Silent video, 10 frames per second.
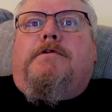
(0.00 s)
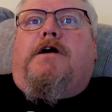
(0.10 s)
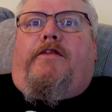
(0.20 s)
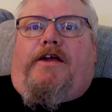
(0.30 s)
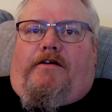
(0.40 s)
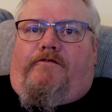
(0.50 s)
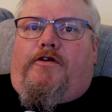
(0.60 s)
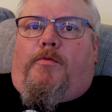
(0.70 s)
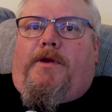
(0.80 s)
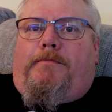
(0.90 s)
I think I'm
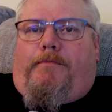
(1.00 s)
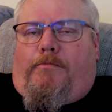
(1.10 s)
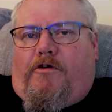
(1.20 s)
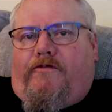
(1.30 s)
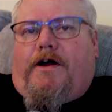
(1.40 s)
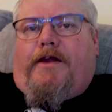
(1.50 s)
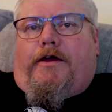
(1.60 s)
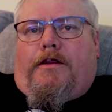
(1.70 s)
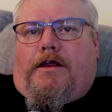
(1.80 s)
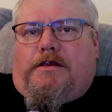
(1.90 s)
filming. We'll find
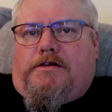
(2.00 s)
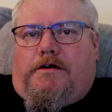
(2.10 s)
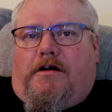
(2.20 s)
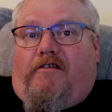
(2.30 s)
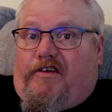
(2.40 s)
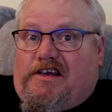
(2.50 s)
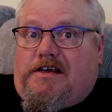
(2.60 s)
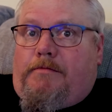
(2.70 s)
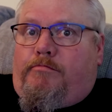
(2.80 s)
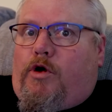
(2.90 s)
out later. I'll
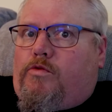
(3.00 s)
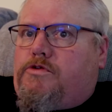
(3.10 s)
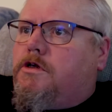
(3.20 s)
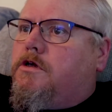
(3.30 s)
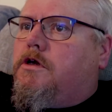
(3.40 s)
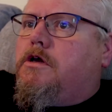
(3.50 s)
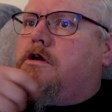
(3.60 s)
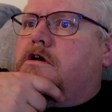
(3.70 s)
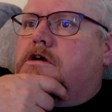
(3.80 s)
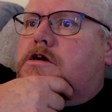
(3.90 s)
fix it in post.
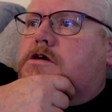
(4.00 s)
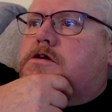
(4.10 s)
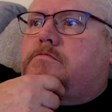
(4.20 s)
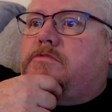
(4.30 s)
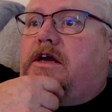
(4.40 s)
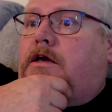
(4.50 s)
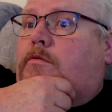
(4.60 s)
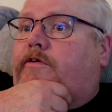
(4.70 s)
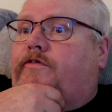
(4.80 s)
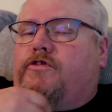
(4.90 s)

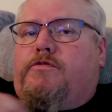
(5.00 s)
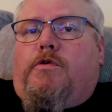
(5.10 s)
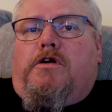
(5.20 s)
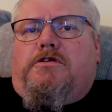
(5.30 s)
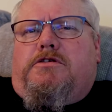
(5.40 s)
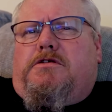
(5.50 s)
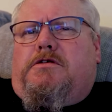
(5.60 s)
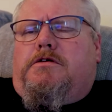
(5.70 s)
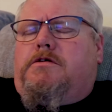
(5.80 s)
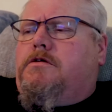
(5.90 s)
We've just watched
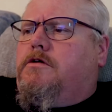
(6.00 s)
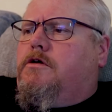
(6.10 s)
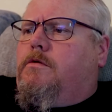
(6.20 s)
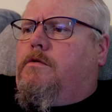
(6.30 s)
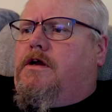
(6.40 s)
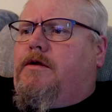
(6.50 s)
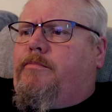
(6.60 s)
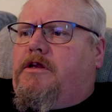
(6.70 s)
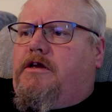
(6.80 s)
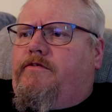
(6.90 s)
what I
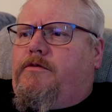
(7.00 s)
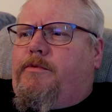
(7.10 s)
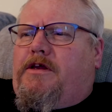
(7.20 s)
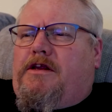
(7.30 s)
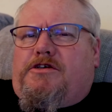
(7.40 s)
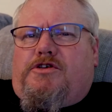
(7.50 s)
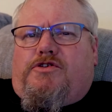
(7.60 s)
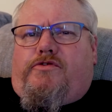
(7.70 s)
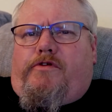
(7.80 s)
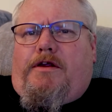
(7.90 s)
believe to be an
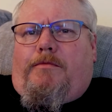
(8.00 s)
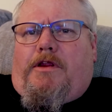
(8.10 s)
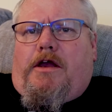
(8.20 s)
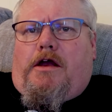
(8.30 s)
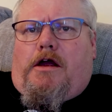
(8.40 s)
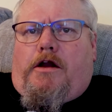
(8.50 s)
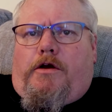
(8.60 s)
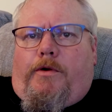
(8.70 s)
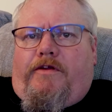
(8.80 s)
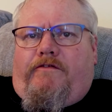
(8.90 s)
extremely
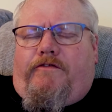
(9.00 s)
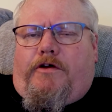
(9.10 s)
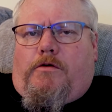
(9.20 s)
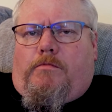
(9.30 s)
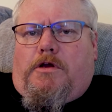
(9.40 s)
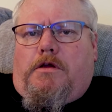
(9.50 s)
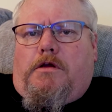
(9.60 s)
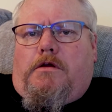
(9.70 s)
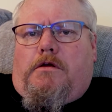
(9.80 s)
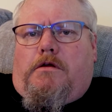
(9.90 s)
harrowing film
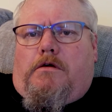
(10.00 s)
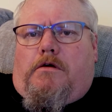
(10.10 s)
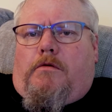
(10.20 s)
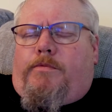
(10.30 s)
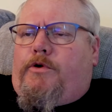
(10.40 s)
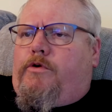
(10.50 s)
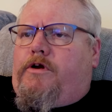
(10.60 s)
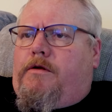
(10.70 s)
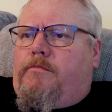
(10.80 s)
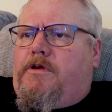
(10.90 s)
or
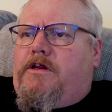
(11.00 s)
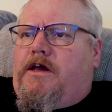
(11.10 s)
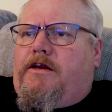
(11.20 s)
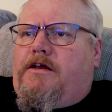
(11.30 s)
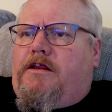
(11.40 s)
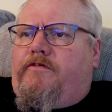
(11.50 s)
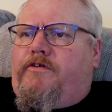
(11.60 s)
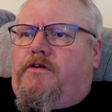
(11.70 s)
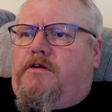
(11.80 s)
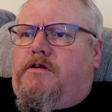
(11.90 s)
programme.
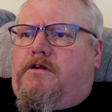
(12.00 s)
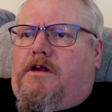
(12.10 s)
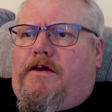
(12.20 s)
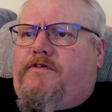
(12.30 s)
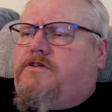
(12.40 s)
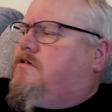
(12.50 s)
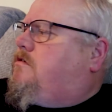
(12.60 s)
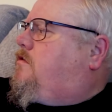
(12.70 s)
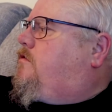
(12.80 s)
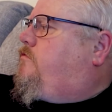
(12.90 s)
9/11,
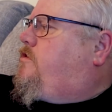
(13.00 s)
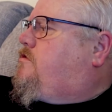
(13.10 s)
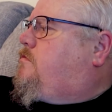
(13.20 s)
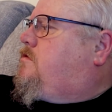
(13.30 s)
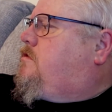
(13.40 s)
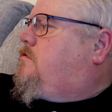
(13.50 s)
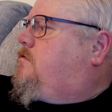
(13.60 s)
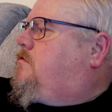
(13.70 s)
Lives at Risk, was it?